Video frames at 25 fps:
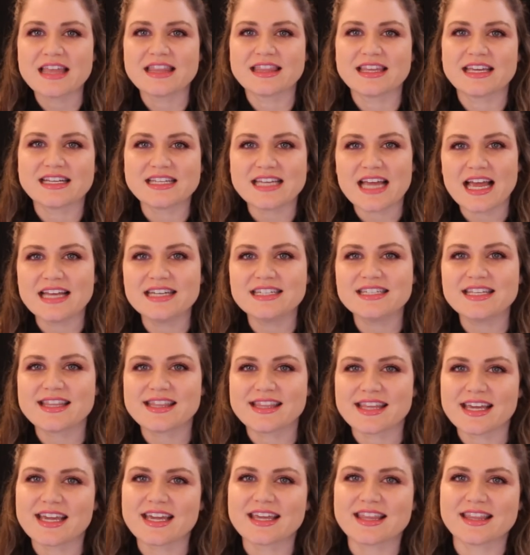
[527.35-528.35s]
they tend to
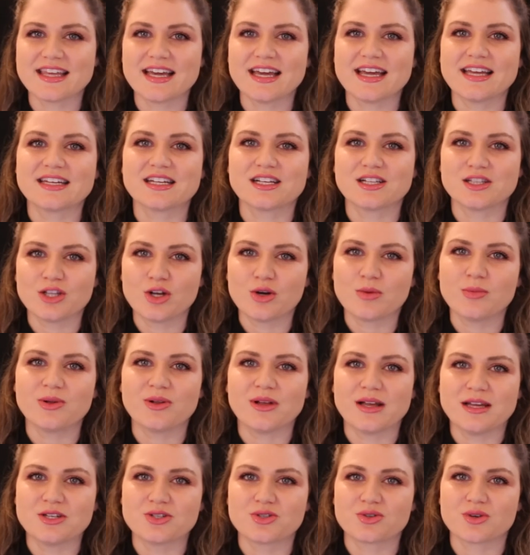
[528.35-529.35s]
think that
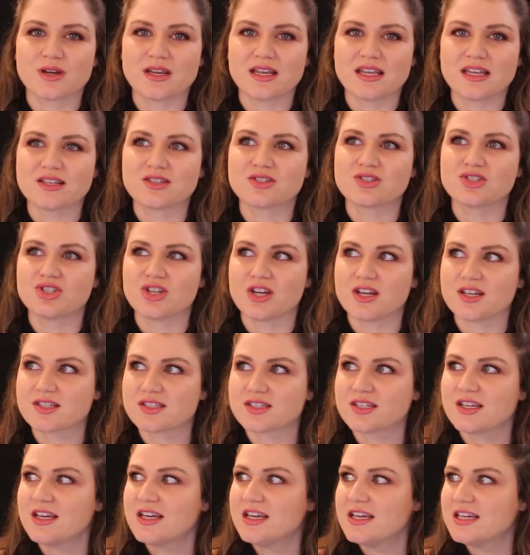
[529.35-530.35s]
global entry is
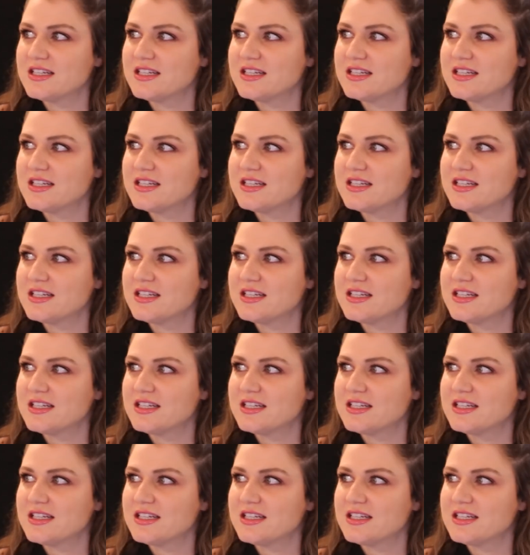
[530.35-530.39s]
just